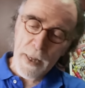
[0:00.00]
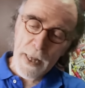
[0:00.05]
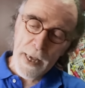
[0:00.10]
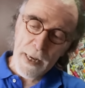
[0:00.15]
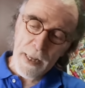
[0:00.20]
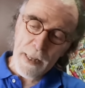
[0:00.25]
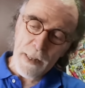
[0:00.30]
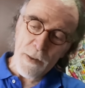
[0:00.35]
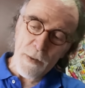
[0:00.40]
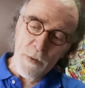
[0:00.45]

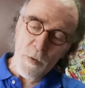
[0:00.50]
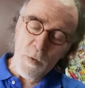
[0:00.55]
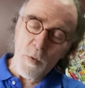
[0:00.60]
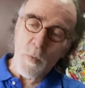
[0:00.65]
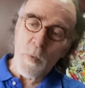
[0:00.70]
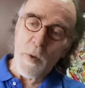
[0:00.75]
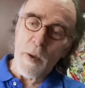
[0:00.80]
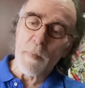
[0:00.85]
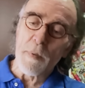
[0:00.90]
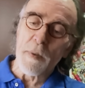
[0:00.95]
planning to
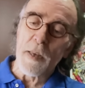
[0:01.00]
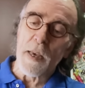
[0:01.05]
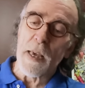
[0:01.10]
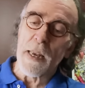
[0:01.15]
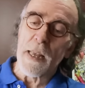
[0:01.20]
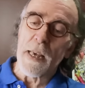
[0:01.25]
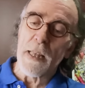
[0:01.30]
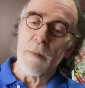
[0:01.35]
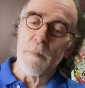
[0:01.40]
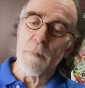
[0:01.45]
do the
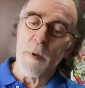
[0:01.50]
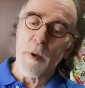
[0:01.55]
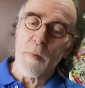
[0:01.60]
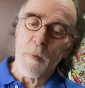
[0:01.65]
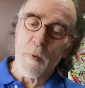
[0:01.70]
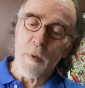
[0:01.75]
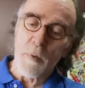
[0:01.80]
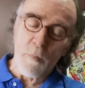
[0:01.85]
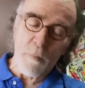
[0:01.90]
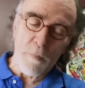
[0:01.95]
website. At the
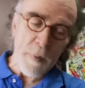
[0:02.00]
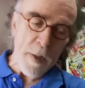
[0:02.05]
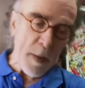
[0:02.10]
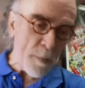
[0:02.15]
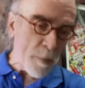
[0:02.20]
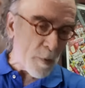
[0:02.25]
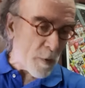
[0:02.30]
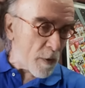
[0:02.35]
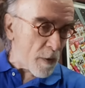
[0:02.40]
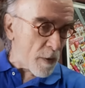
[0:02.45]
moment,
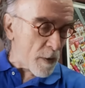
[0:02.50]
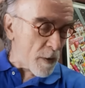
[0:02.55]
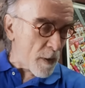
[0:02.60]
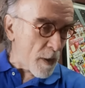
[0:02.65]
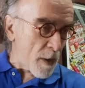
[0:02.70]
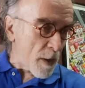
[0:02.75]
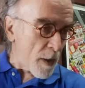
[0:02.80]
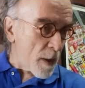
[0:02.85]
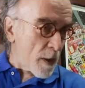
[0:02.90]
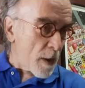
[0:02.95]
people
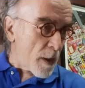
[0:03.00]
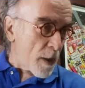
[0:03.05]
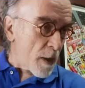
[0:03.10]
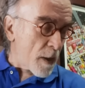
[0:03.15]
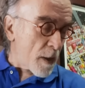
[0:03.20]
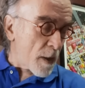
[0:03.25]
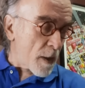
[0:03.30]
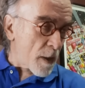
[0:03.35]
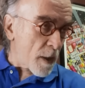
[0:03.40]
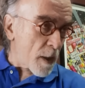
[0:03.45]
can
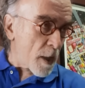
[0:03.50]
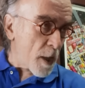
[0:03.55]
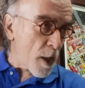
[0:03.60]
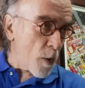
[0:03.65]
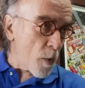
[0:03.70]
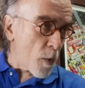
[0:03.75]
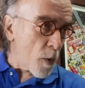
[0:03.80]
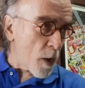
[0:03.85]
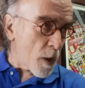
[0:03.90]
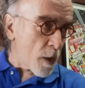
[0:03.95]

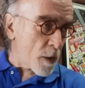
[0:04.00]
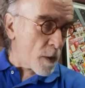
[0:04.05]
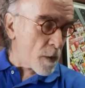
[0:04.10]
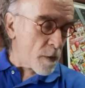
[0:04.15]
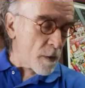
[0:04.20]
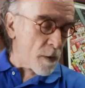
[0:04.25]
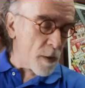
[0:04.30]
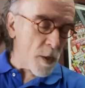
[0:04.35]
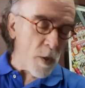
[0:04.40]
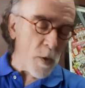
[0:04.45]
go
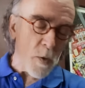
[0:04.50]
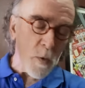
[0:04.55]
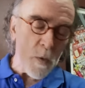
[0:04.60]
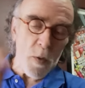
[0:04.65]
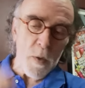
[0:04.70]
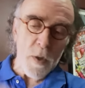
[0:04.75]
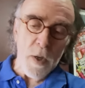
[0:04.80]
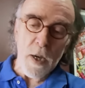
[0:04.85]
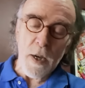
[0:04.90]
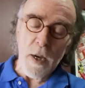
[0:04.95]
on
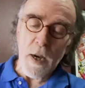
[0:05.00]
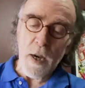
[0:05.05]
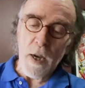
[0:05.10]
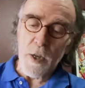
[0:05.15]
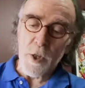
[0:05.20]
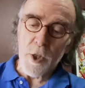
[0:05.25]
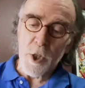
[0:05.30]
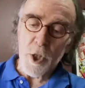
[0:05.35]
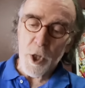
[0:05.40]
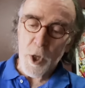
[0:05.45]
to
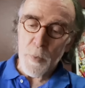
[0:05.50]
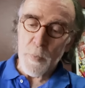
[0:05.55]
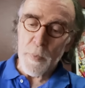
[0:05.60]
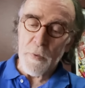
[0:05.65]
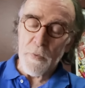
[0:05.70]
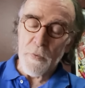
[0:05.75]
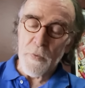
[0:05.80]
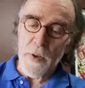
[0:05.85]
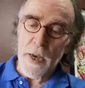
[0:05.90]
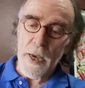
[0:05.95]
our
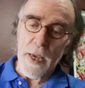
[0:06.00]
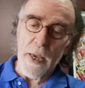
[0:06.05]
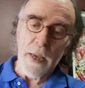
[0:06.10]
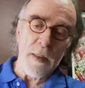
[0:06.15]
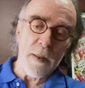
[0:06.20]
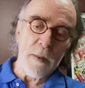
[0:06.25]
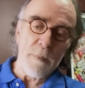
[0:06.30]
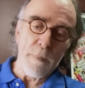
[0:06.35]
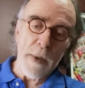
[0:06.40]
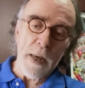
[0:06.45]
Shopify.
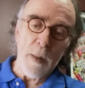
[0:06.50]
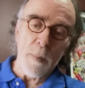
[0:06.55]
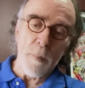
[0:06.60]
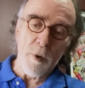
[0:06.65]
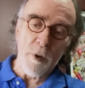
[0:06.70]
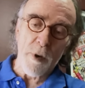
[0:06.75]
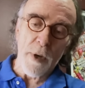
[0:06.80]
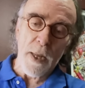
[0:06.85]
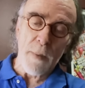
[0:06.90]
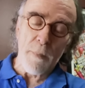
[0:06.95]
It's
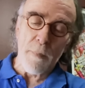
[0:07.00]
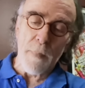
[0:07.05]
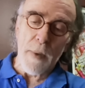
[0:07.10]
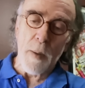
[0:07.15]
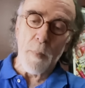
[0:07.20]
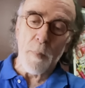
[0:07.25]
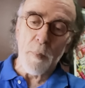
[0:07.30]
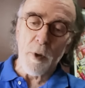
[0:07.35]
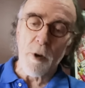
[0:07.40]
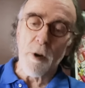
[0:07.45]
Malmgren,
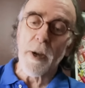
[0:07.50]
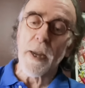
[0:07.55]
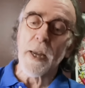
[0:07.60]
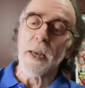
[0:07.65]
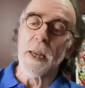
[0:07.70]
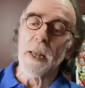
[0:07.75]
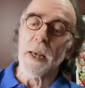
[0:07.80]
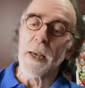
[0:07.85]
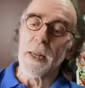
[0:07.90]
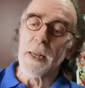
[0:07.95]

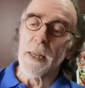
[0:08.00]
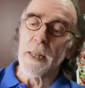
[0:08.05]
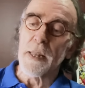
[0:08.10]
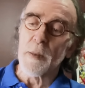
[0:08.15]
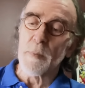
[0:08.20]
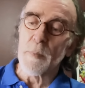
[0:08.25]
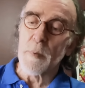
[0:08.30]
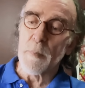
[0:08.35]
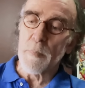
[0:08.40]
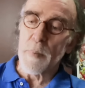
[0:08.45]
Malmgren
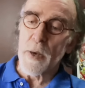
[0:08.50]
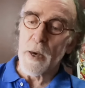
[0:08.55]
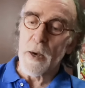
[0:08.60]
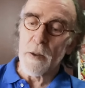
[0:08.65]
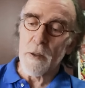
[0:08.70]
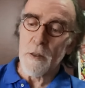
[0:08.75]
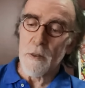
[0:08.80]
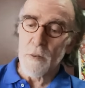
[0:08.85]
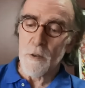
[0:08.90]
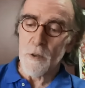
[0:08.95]
Glinsman
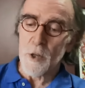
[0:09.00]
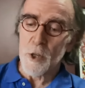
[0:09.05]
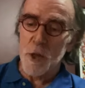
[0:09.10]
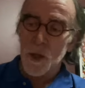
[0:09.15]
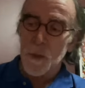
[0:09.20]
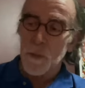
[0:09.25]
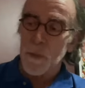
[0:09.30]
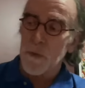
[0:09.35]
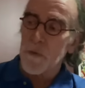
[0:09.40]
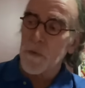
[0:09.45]
Partners on
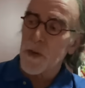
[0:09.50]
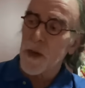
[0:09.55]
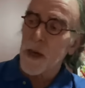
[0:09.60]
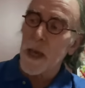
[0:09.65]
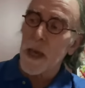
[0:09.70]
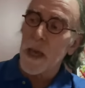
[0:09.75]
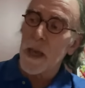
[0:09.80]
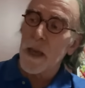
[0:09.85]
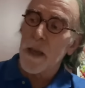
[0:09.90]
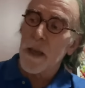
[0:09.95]

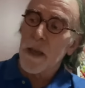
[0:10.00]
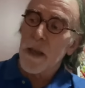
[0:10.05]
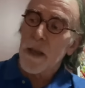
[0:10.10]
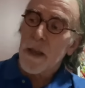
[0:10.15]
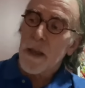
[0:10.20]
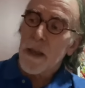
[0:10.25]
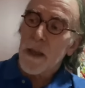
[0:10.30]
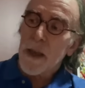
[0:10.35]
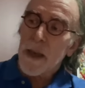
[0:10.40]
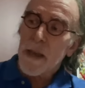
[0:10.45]
Shopify.
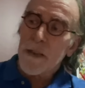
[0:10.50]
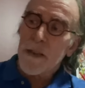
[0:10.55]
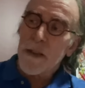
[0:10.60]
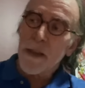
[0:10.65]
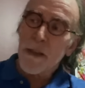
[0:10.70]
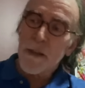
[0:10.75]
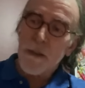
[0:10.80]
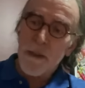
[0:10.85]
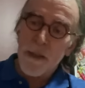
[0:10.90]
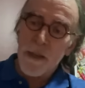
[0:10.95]
And
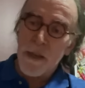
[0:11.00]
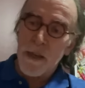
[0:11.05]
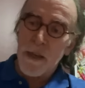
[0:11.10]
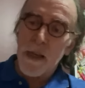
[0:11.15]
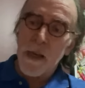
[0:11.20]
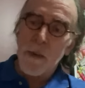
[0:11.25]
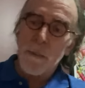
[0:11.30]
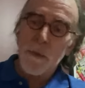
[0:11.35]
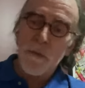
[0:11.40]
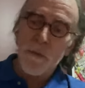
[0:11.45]
they can see
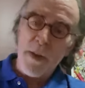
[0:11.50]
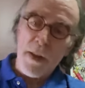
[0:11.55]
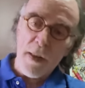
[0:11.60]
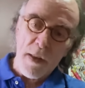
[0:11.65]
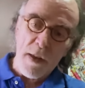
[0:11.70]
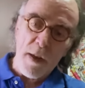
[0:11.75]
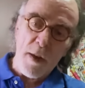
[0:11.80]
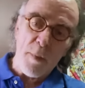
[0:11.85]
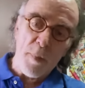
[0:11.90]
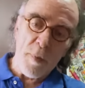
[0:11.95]
a couple of
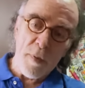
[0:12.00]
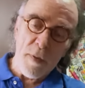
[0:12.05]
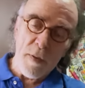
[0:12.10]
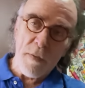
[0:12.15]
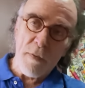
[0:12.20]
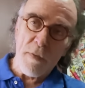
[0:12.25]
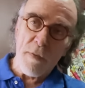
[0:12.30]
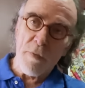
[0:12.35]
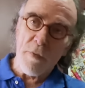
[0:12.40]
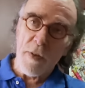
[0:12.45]

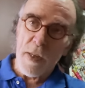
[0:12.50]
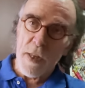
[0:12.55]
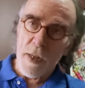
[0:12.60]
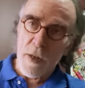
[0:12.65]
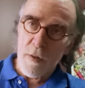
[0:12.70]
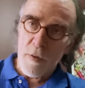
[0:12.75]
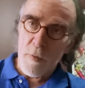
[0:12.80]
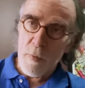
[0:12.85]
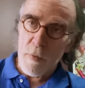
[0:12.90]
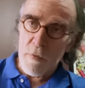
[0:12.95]
examples of the
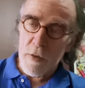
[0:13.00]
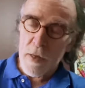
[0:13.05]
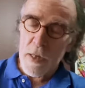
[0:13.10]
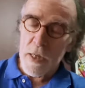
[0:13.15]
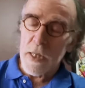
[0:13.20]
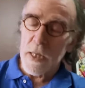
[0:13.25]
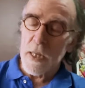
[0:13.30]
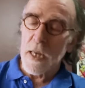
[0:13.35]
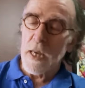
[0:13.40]
videos we've done